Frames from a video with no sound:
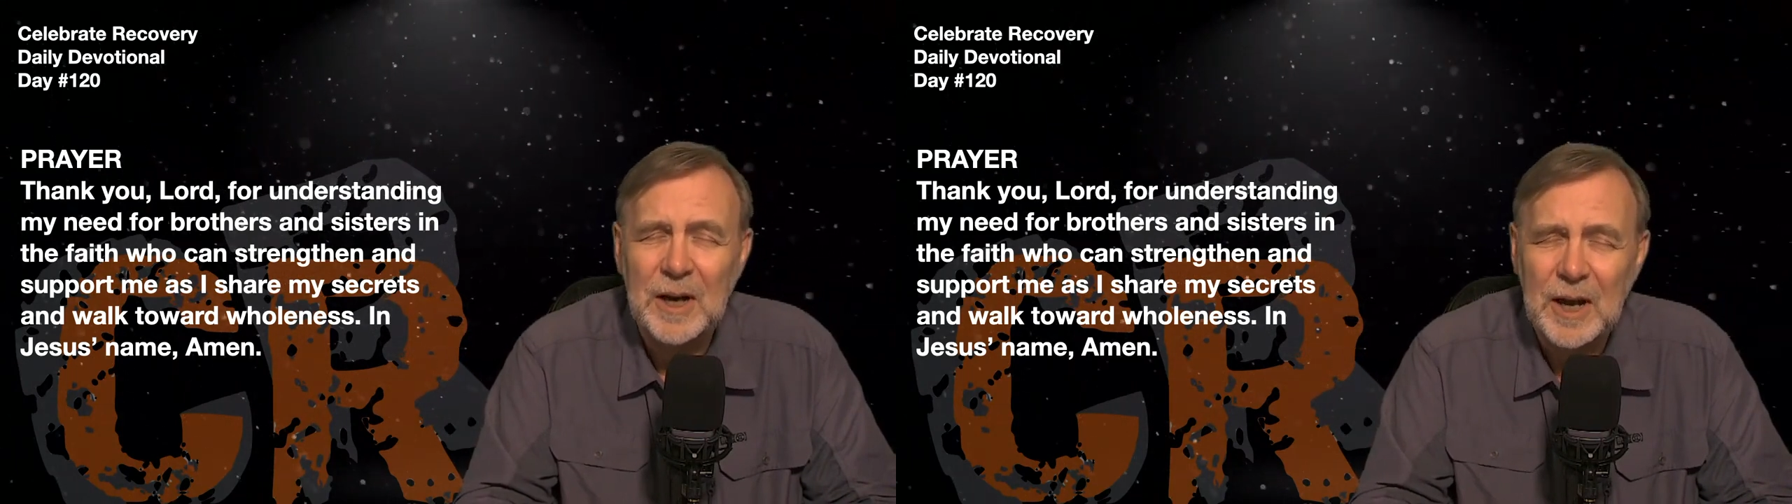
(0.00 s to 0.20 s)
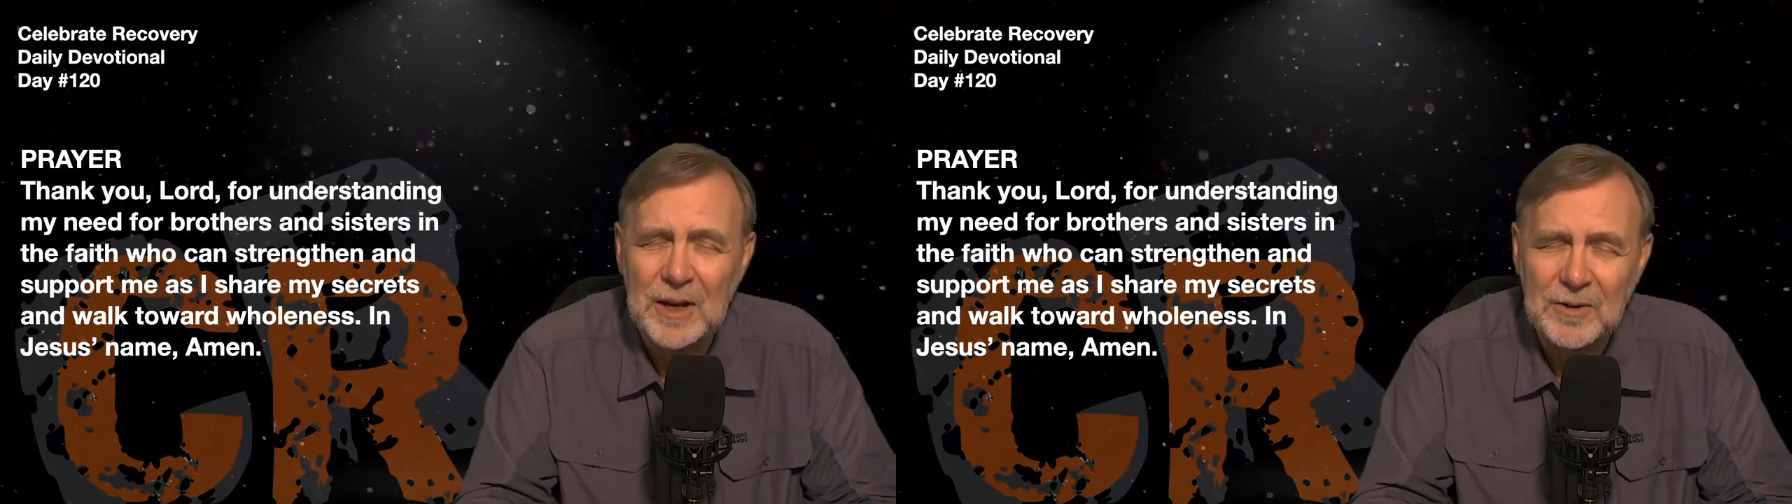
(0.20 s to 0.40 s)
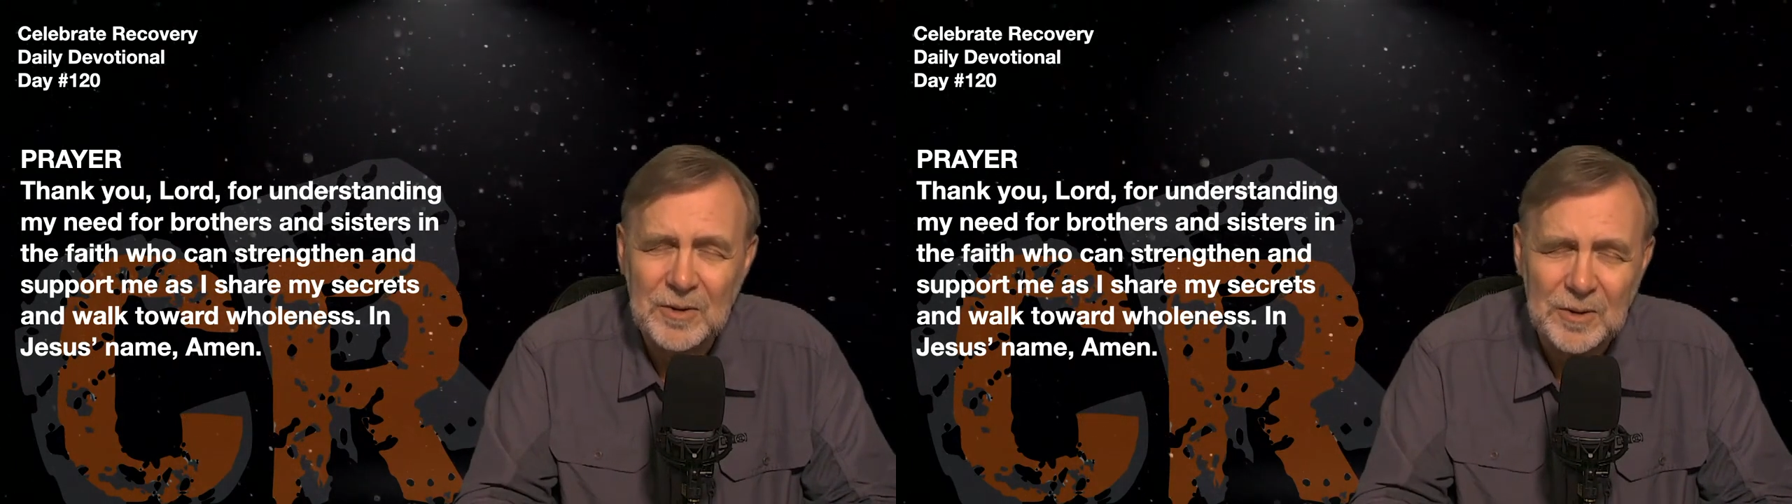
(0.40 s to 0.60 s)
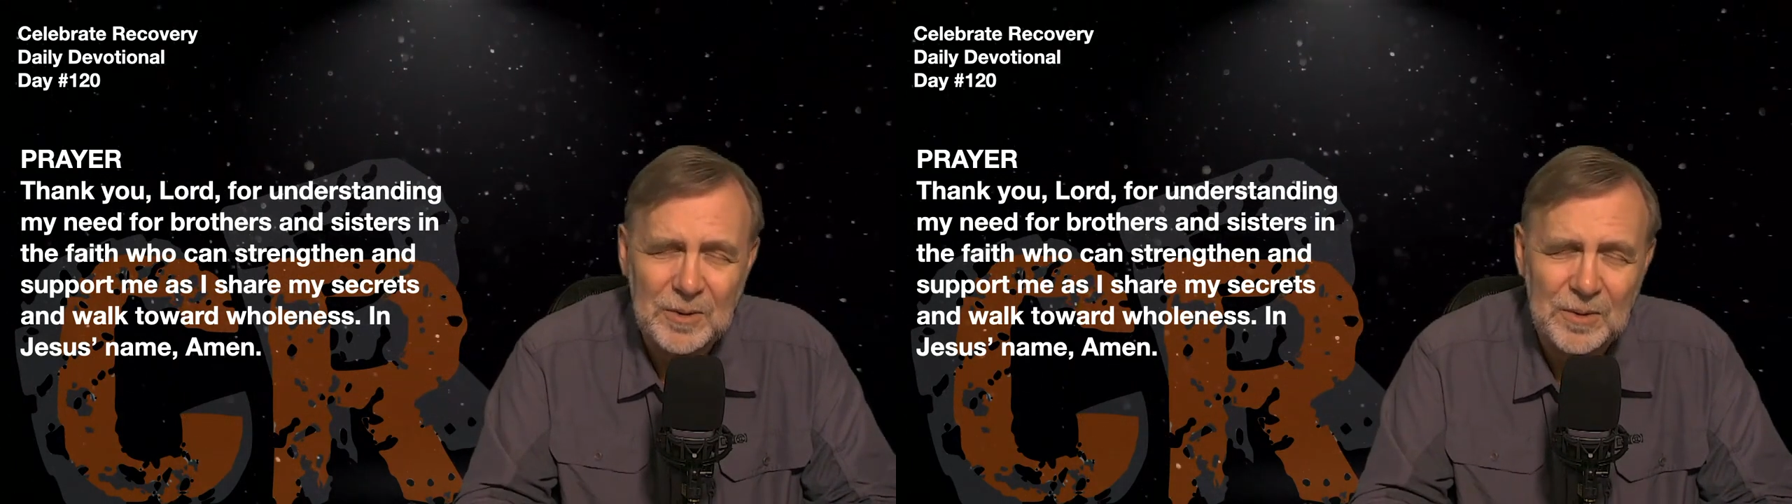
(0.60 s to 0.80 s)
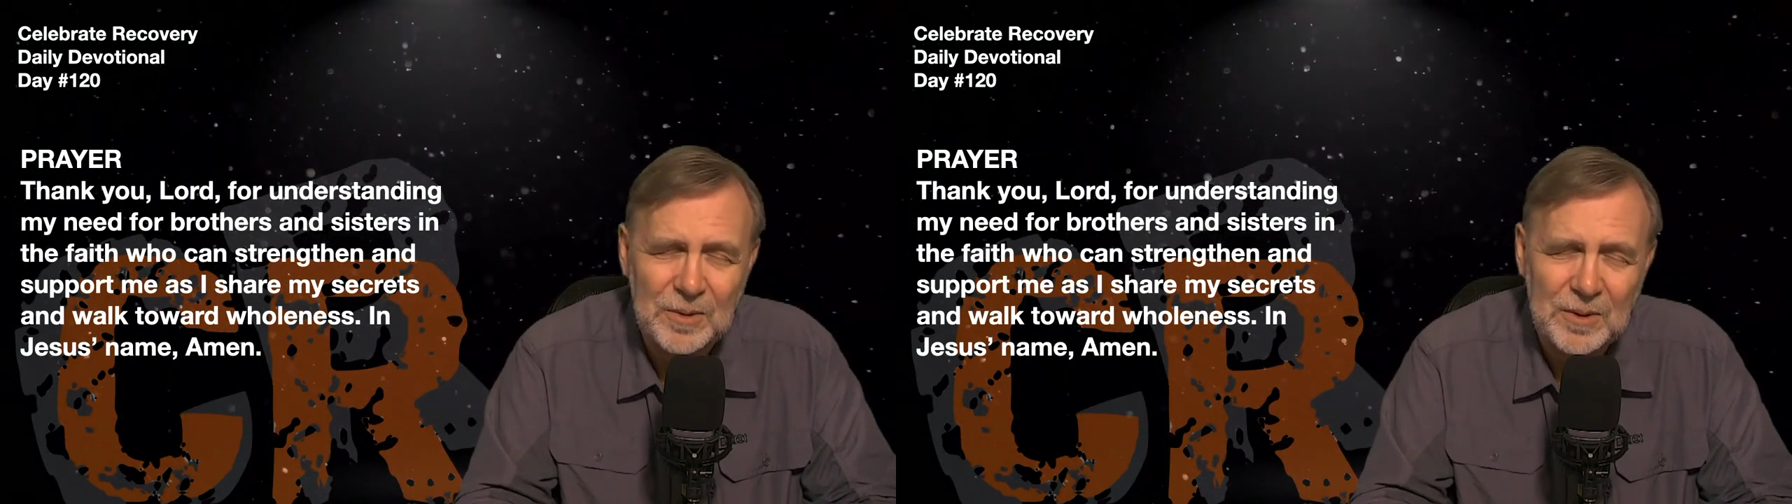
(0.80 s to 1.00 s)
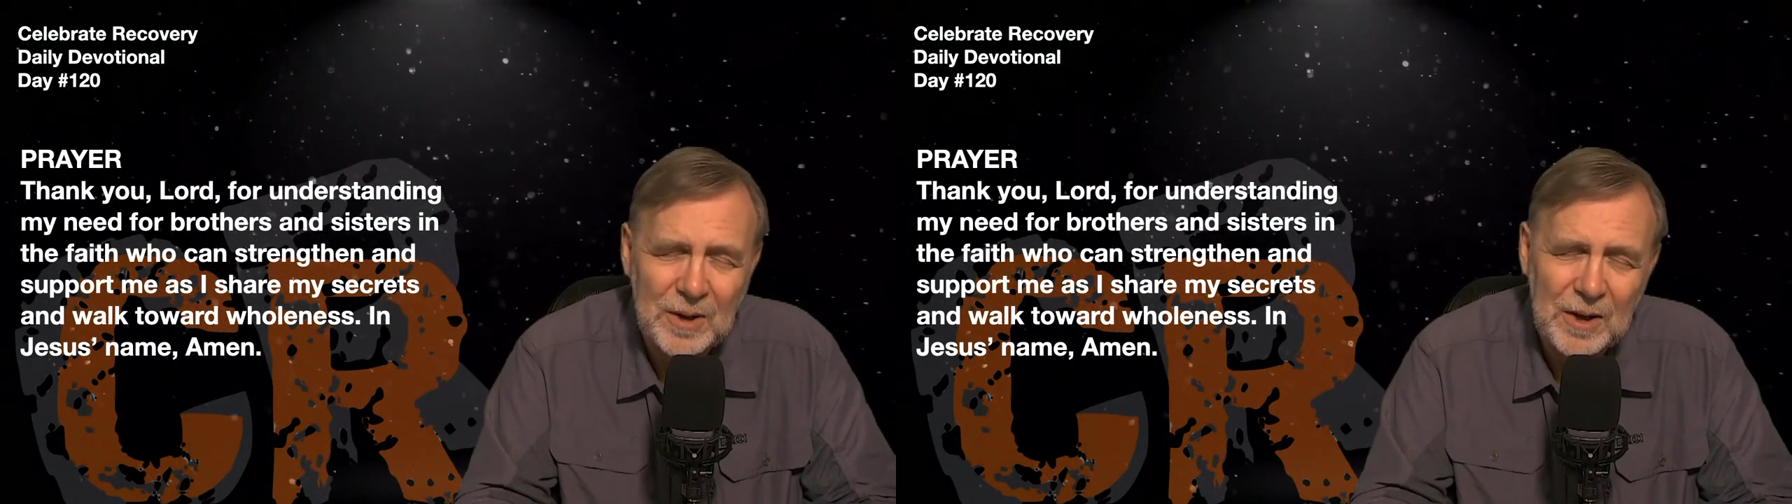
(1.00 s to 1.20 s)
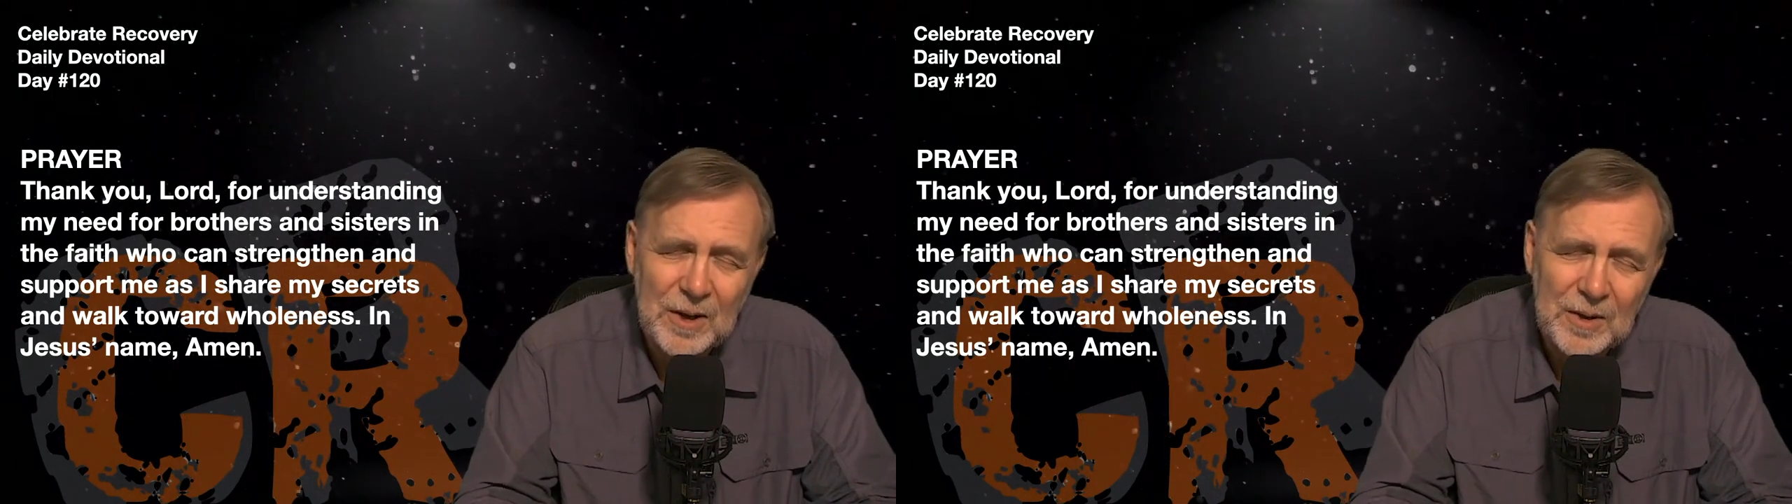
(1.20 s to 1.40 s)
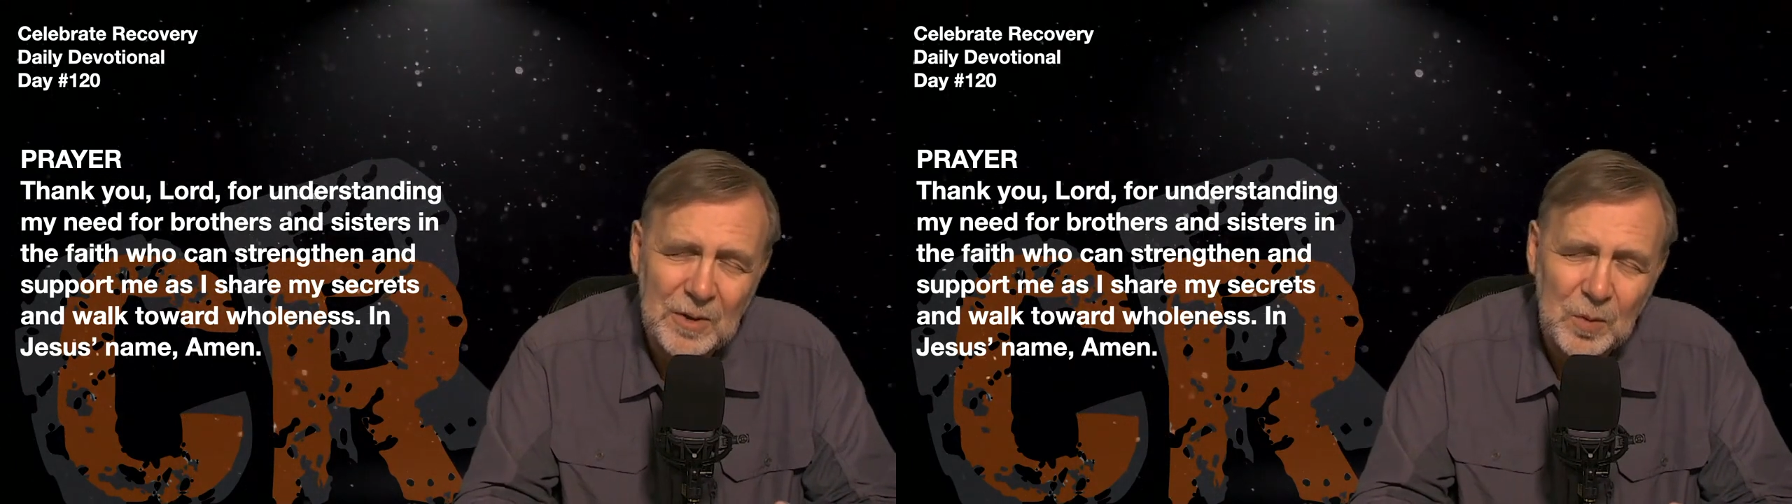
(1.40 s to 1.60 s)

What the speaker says: and to the